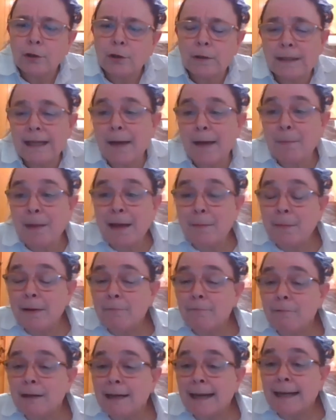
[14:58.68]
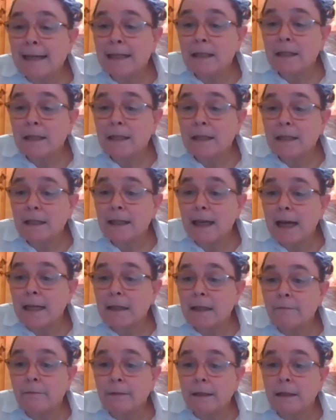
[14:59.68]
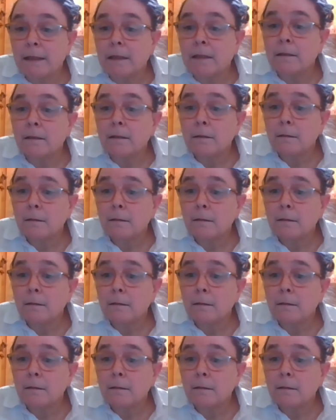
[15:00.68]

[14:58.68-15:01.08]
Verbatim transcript: Because that may be related to the Adafina,